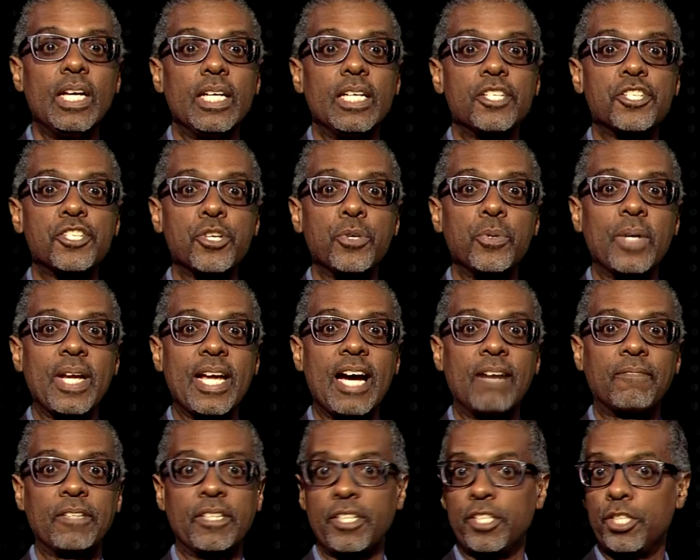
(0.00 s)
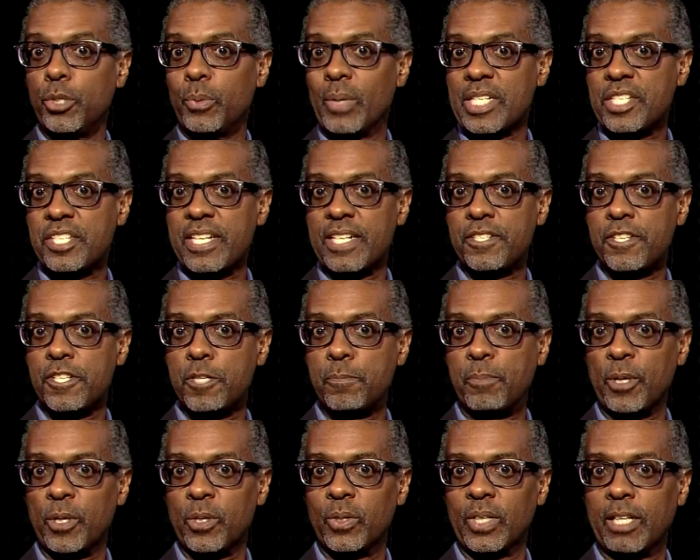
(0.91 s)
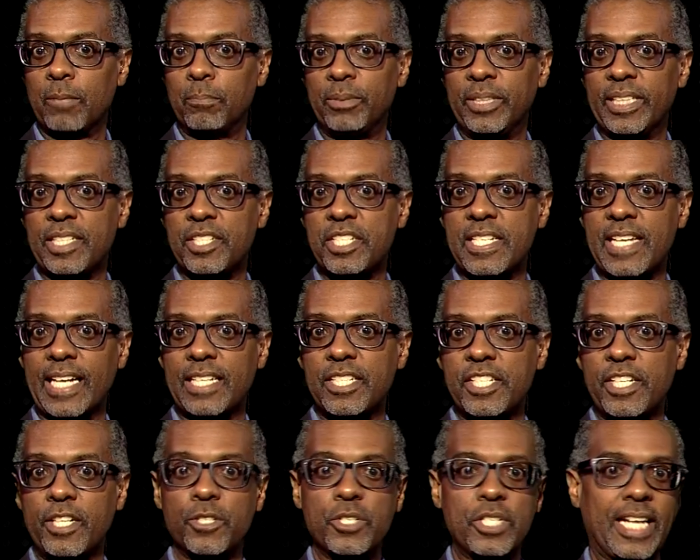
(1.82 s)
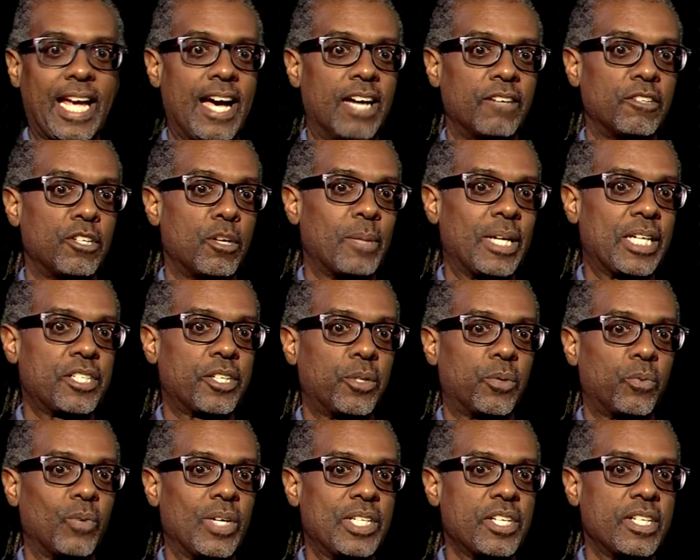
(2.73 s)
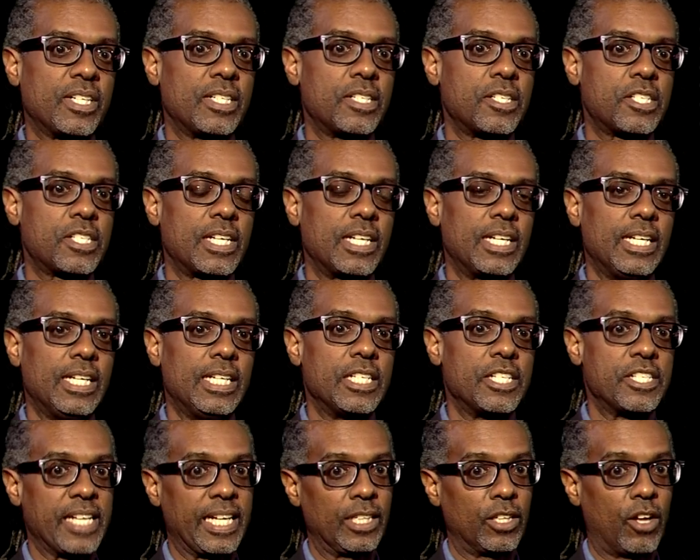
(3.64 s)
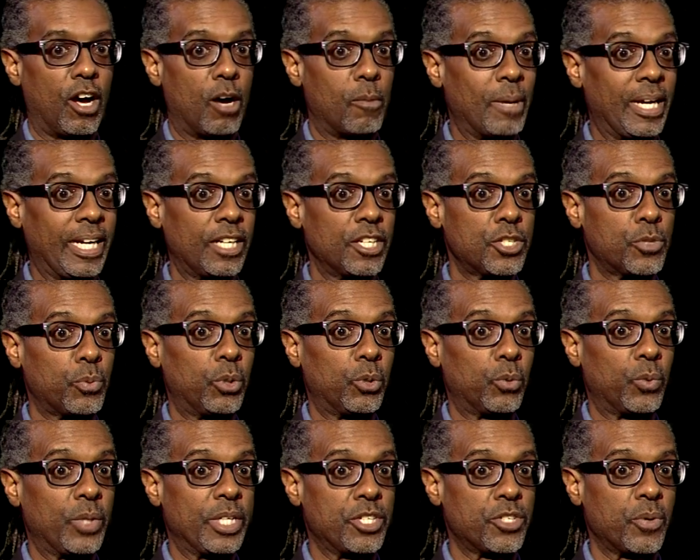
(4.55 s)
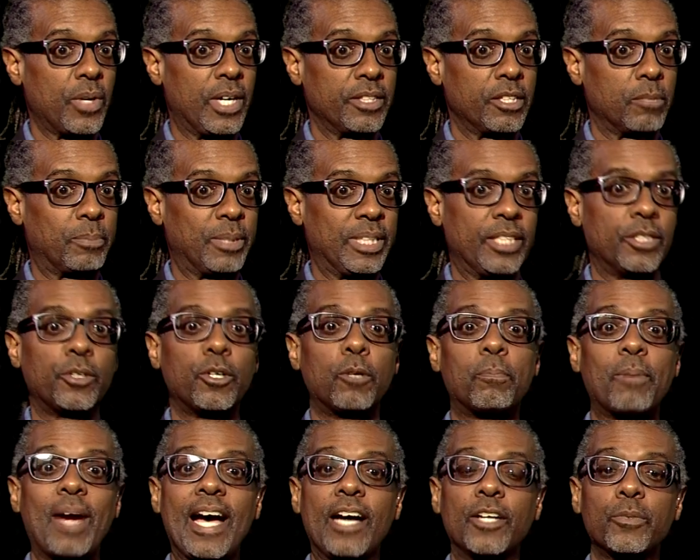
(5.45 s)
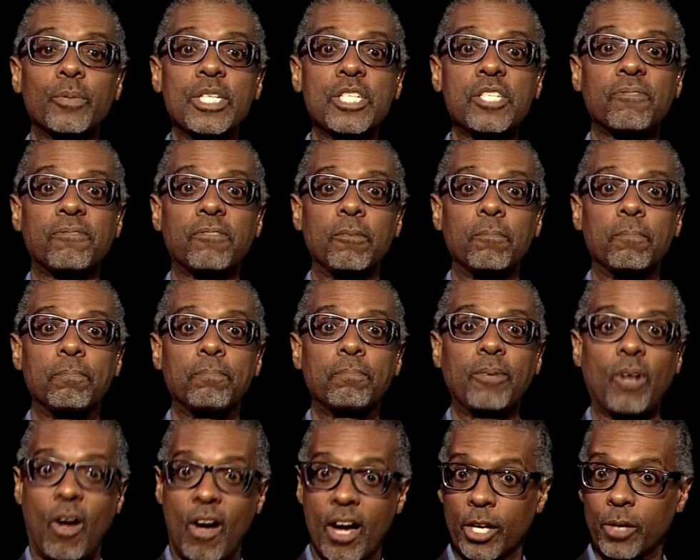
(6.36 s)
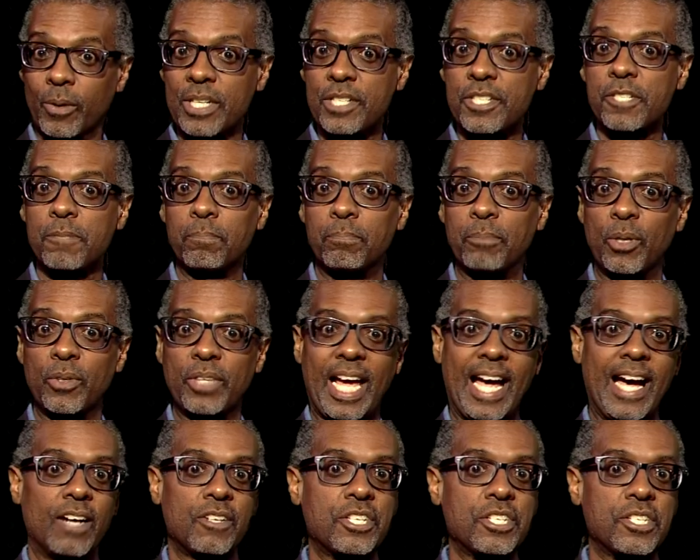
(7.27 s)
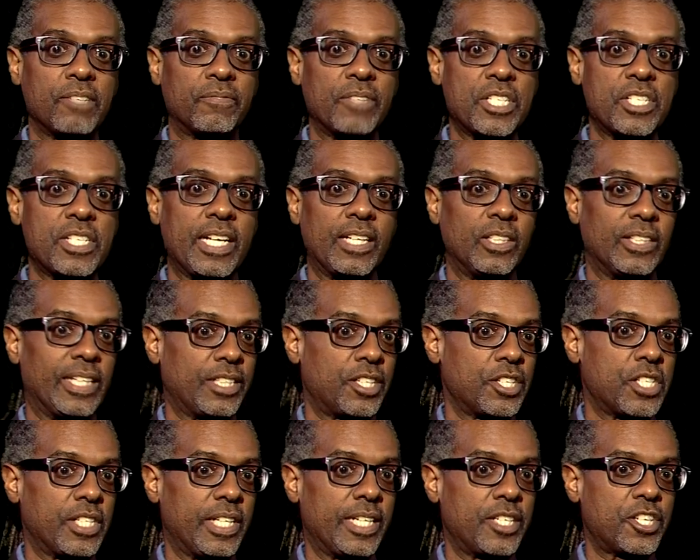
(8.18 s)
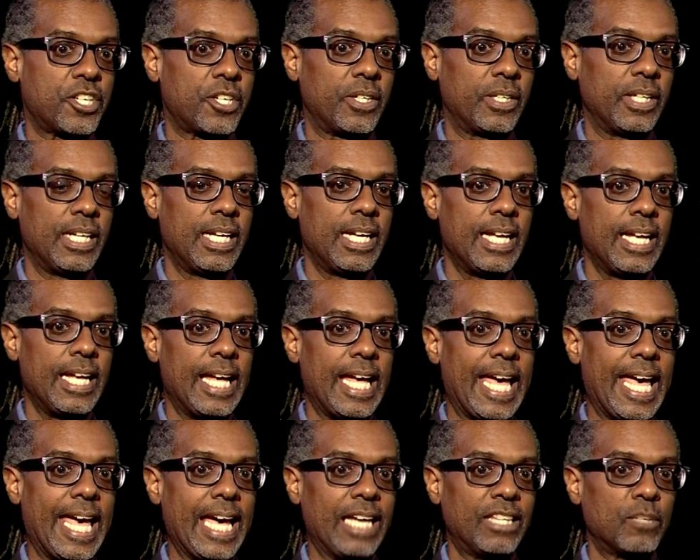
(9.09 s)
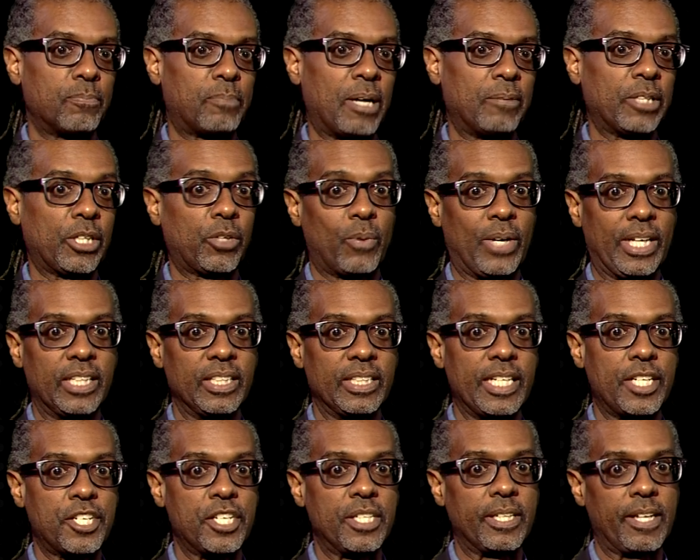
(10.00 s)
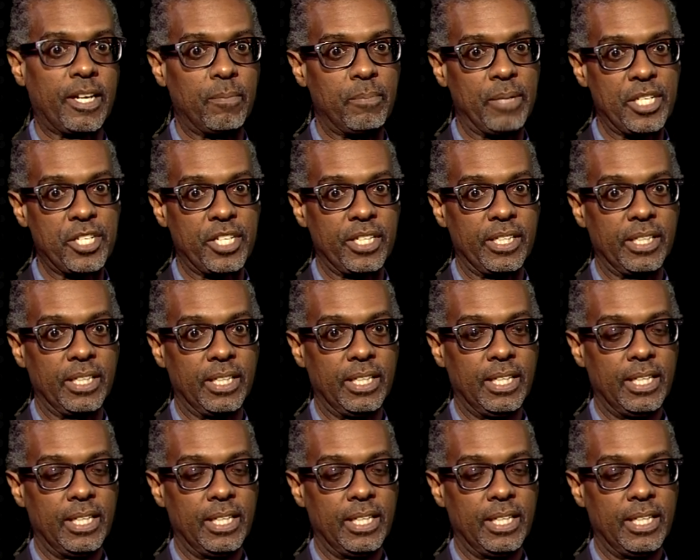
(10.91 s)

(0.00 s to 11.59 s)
Soon after the U.S. Census Bureau completes next year's count of New Mexico residents, state lawmakers will redraw the political boundaries for Congress, both houses of the state legislature, and the Public Regulation Commission.